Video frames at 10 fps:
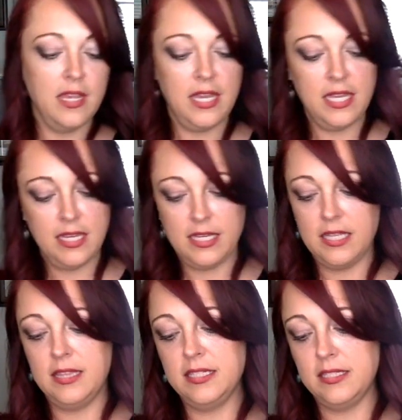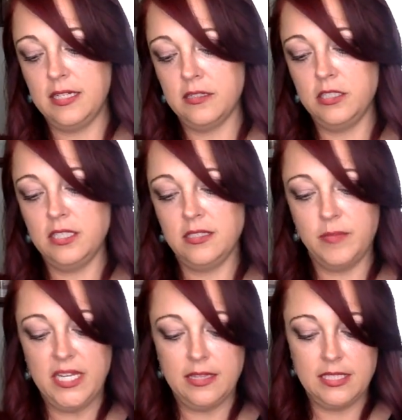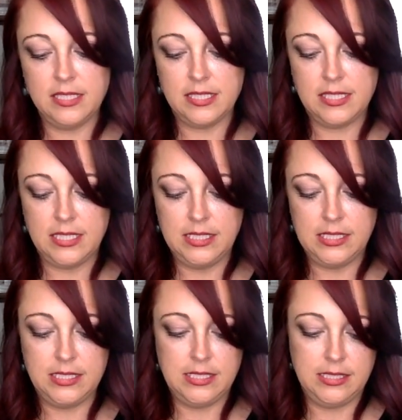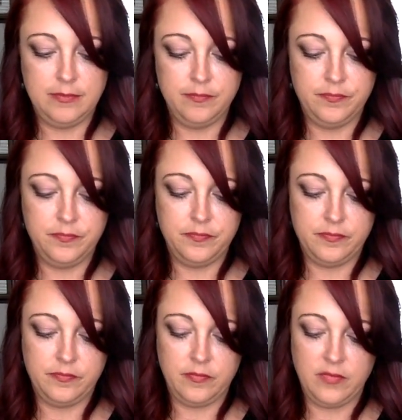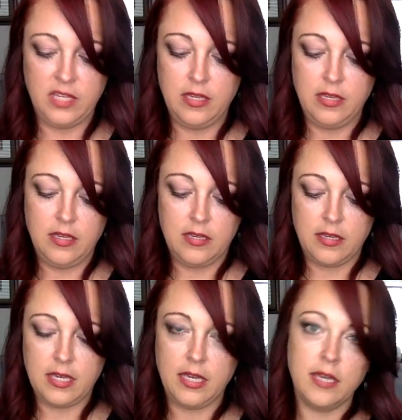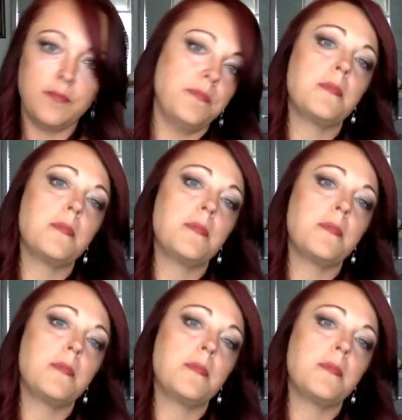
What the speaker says: And this energy is about the same. Okay.